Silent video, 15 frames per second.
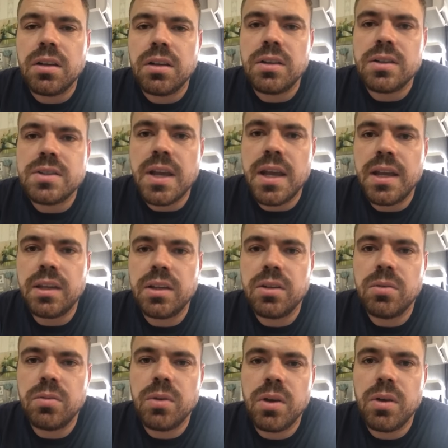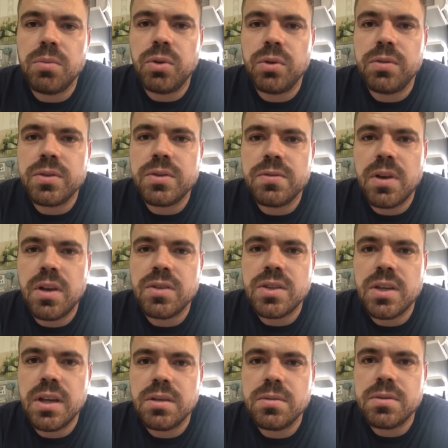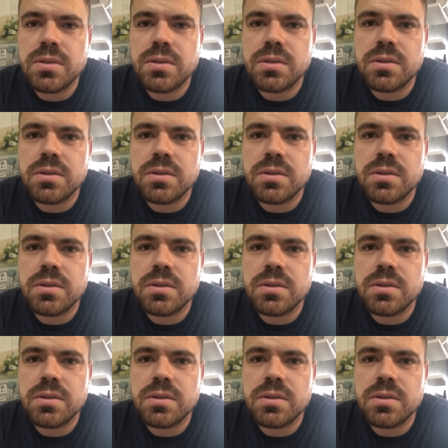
Staying in proof of Trevon James.